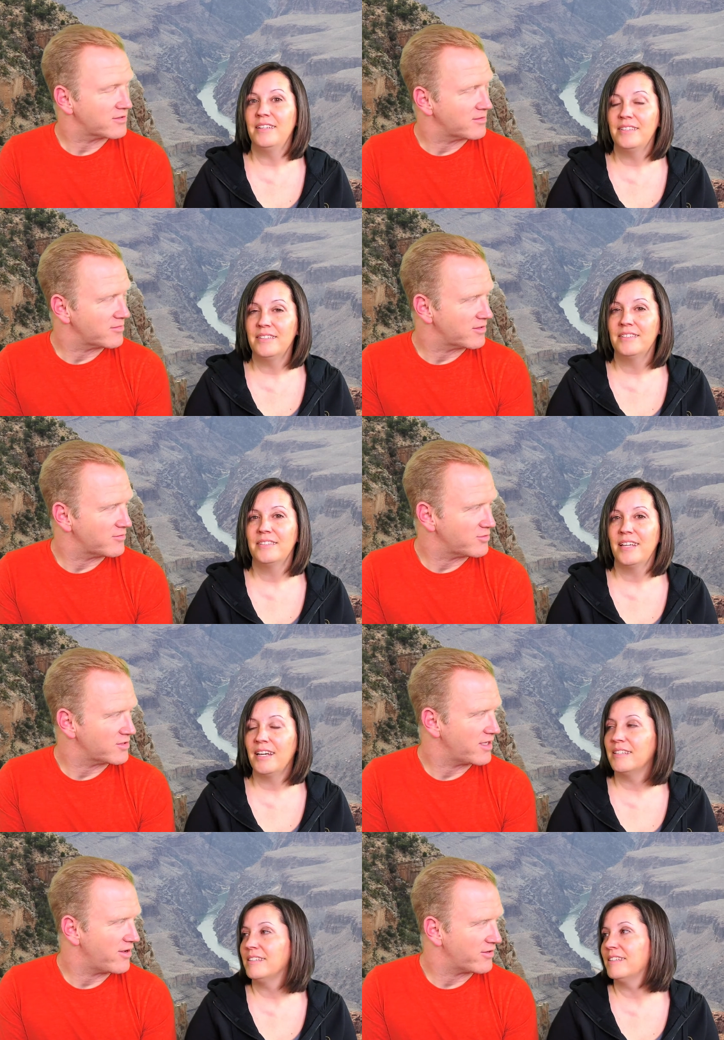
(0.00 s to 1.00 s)
Speaker 1: something. We'll yeah.
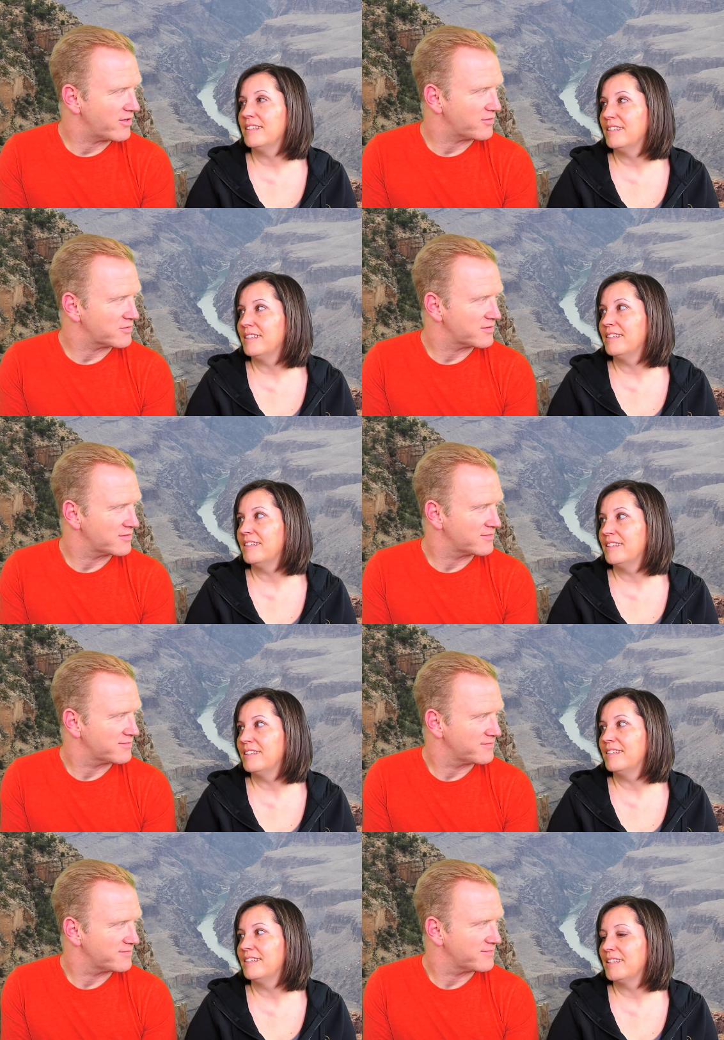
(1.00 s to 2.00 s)
see how it goes.
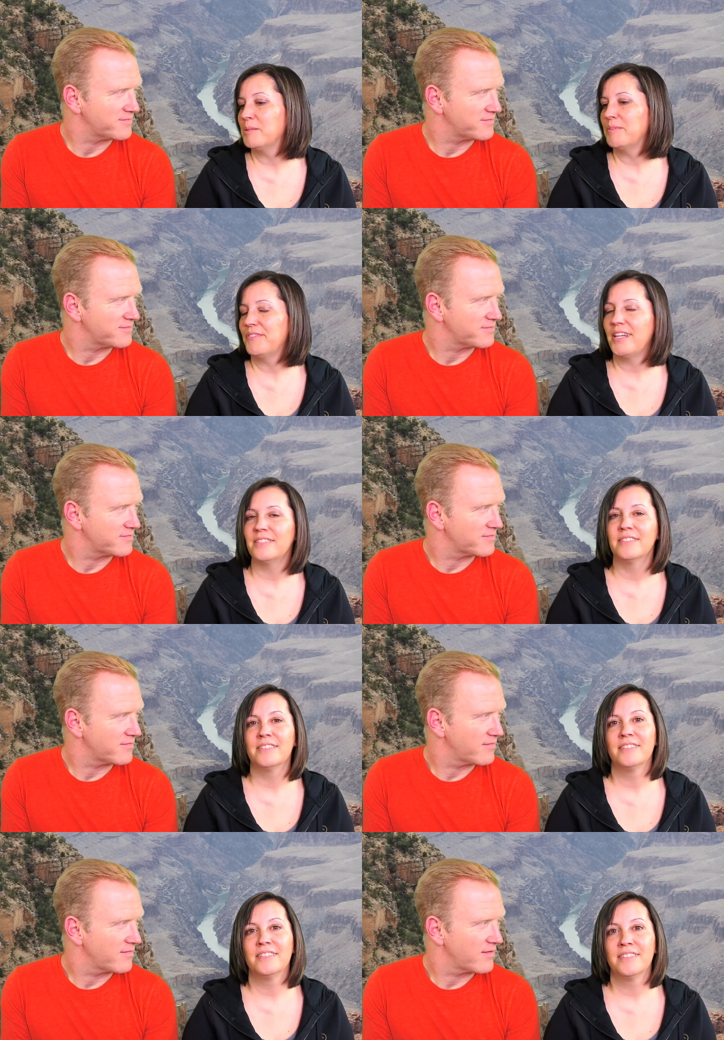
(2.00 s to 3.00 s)
It'll be fun.
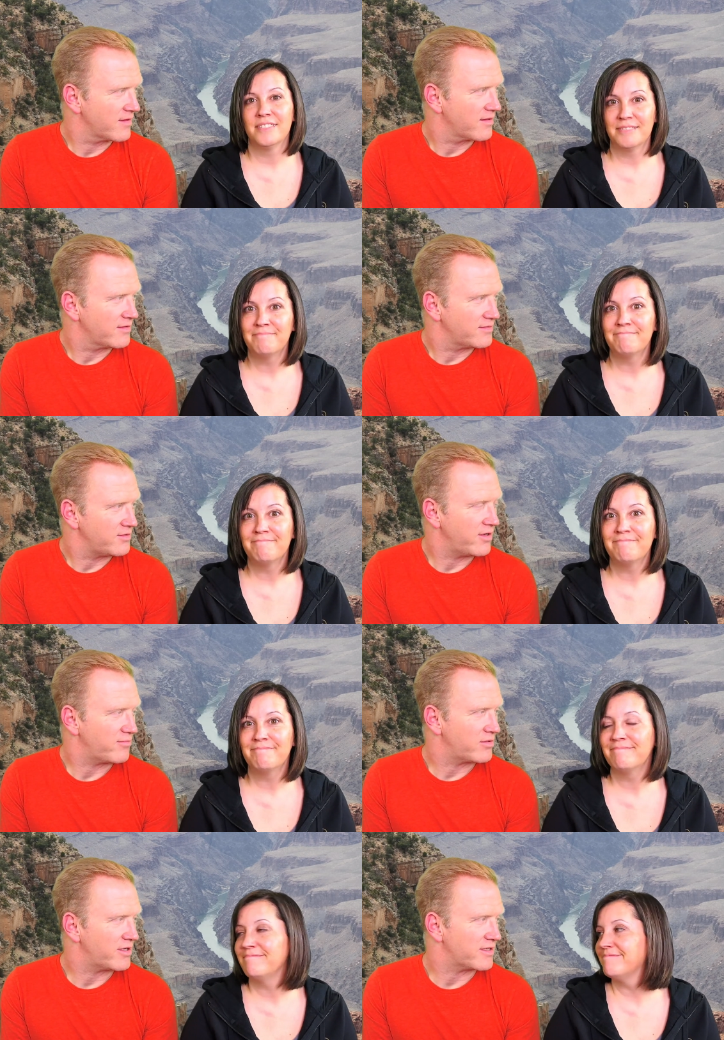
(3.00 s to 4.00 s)
You'll
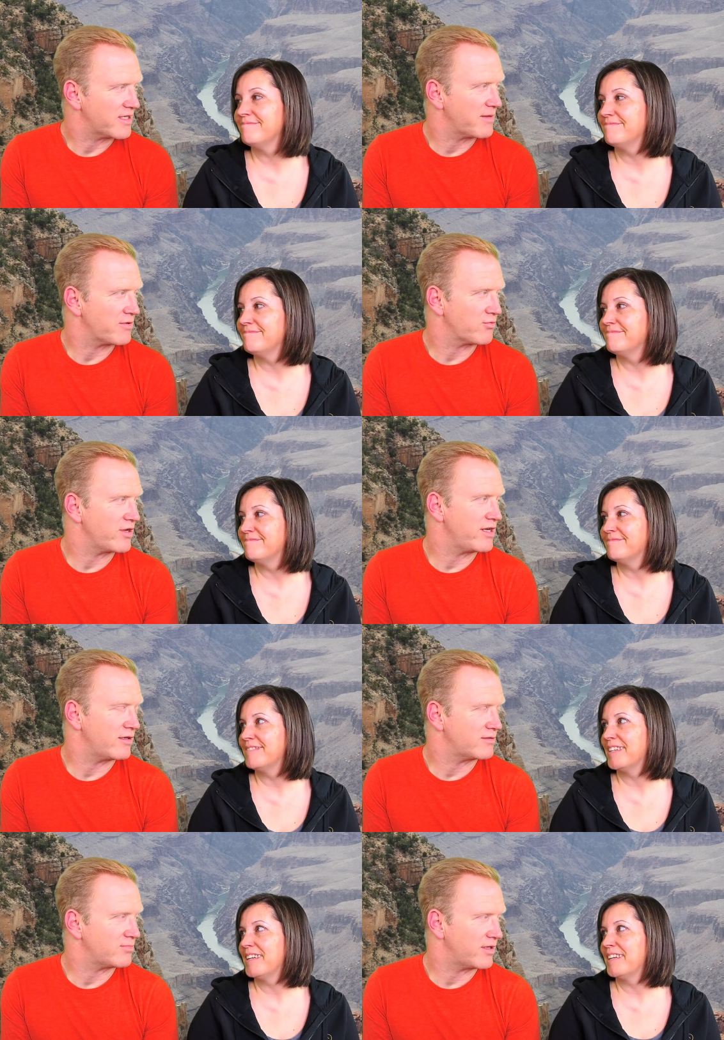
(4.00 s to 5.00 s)
have plenty of time to read
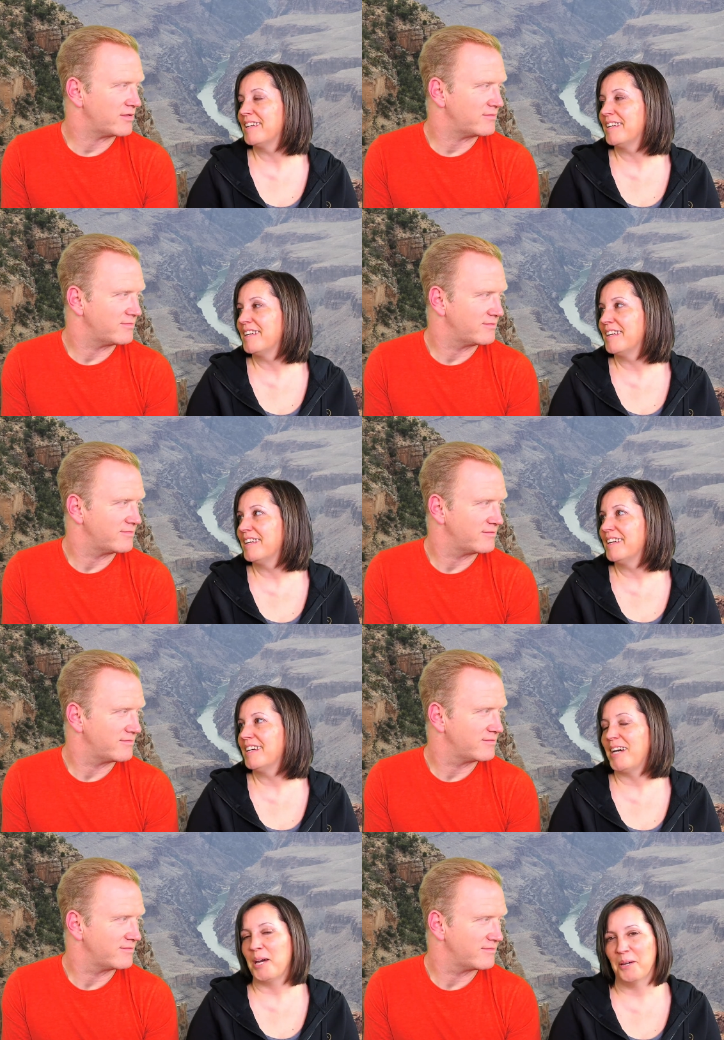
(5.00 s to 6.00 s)
on the plane.
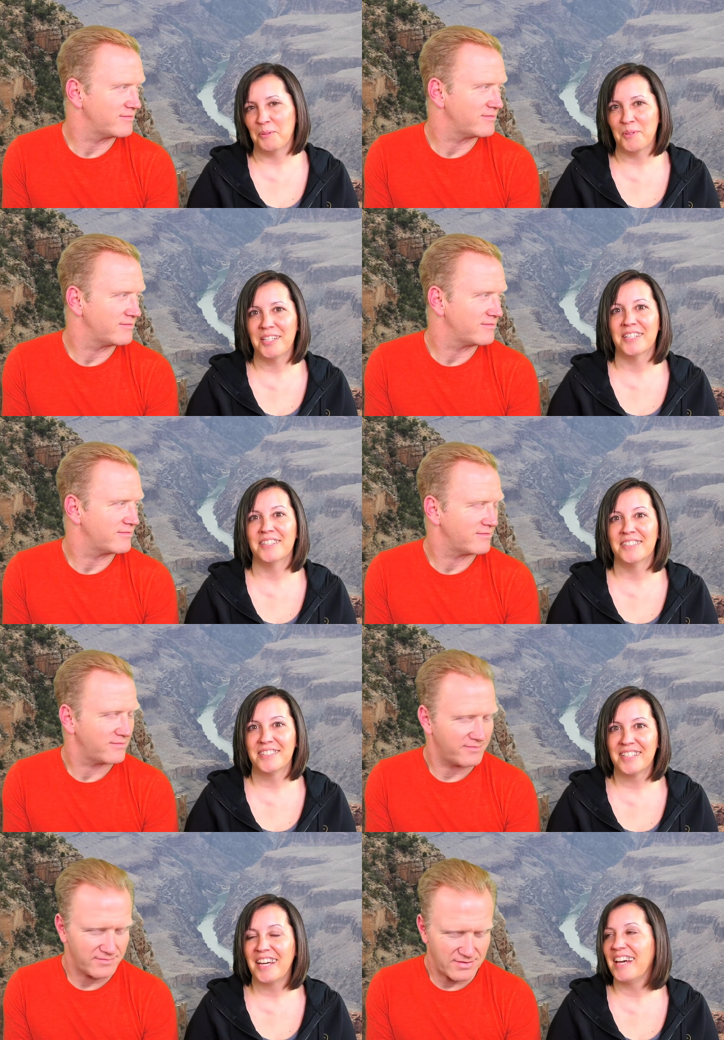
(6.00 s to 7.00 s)
Speaker 2: I will,
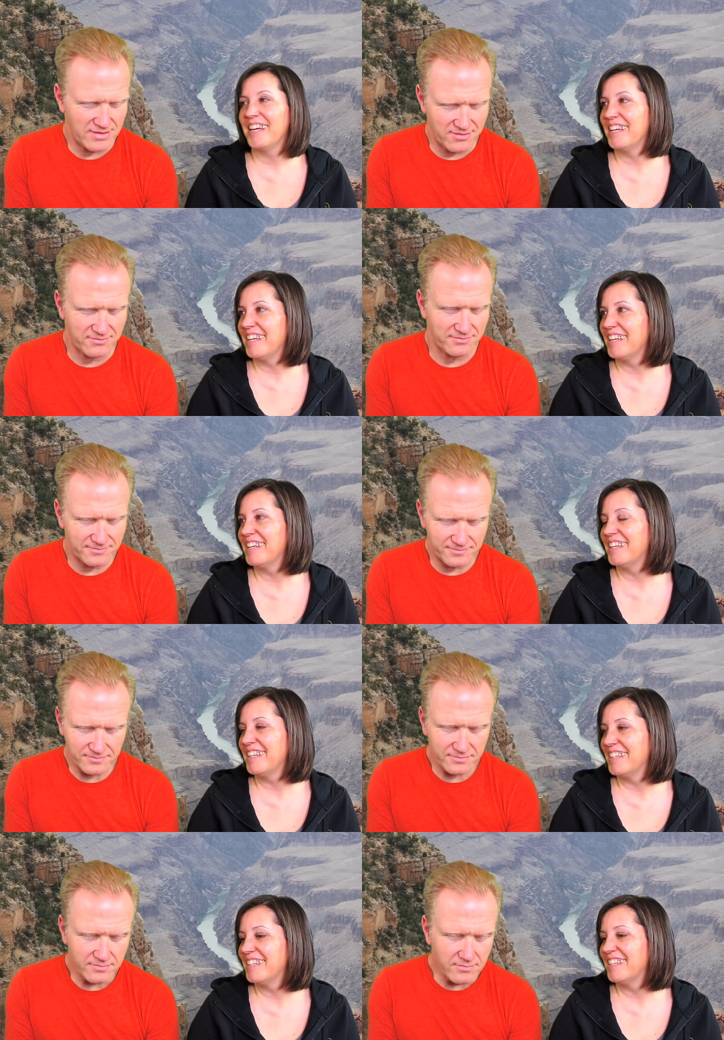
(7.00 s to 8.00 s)
yeah.
Speaker 1: So,
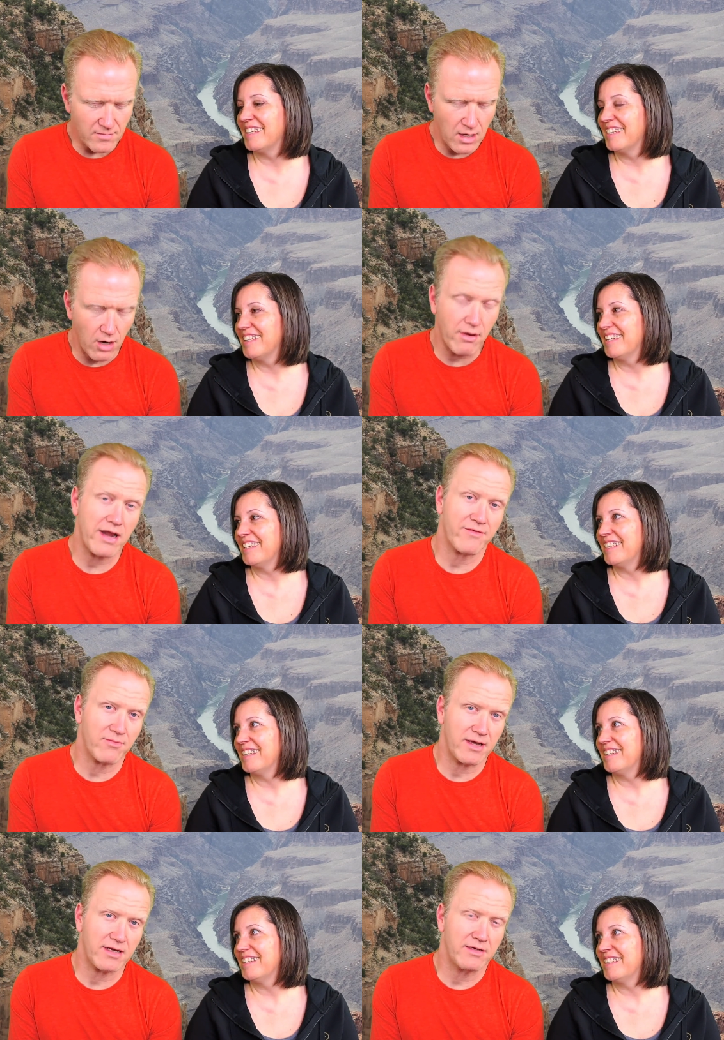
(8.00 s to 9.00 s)
all right,
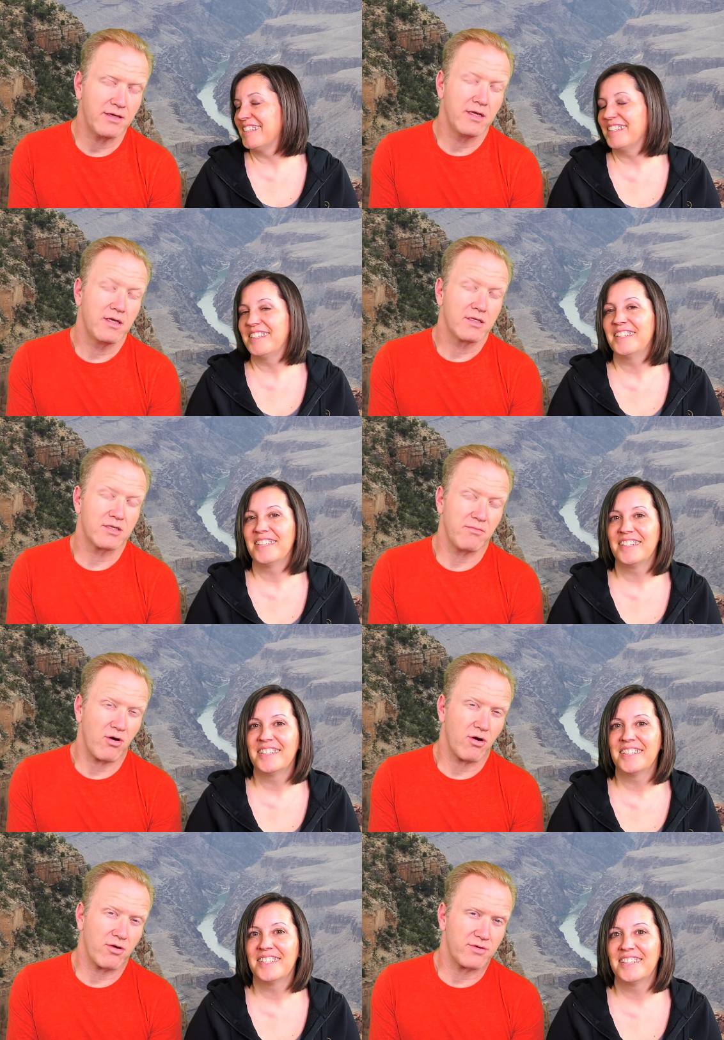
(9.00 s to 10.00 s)
everybody.
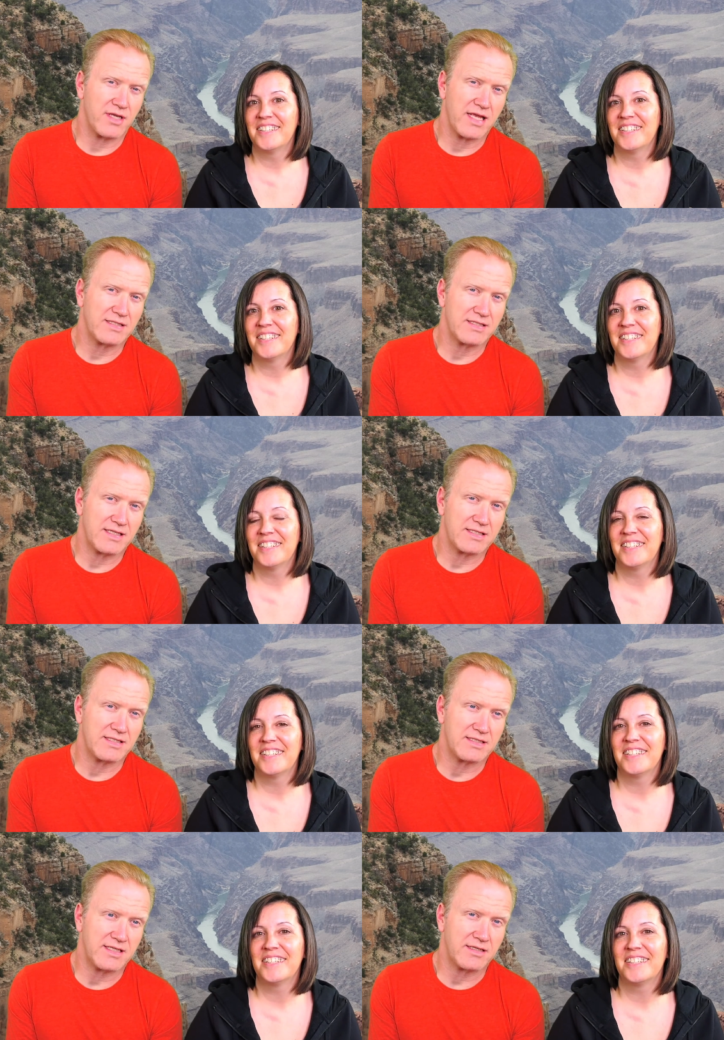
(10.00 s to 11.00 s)
Tomorrow, day
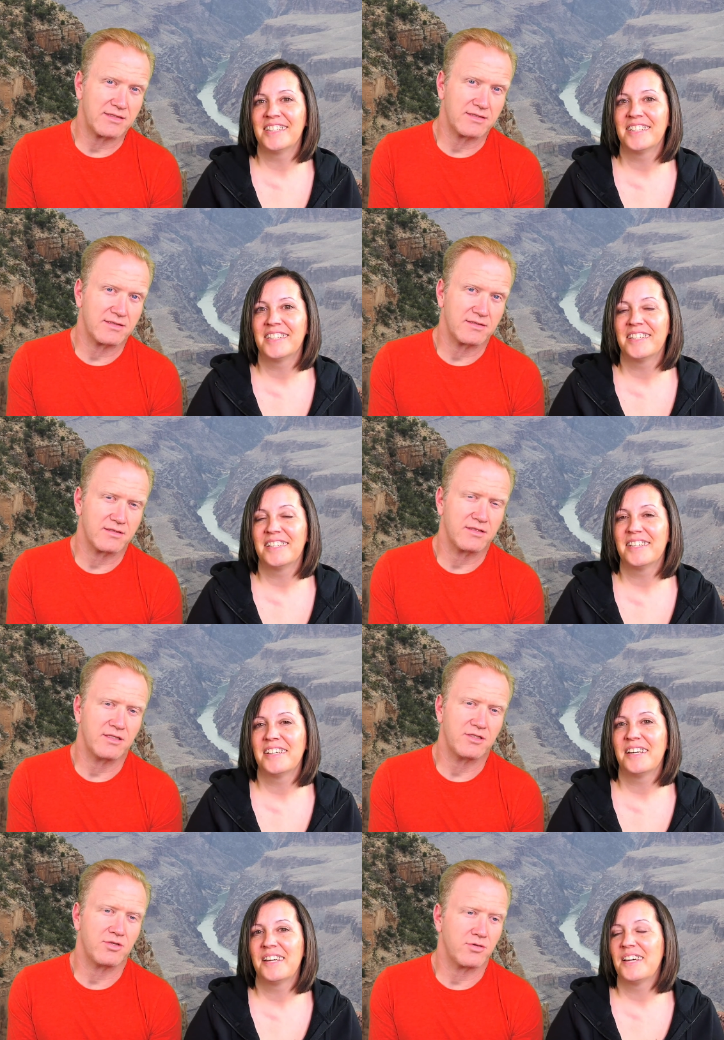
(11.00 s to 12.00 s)
66. Get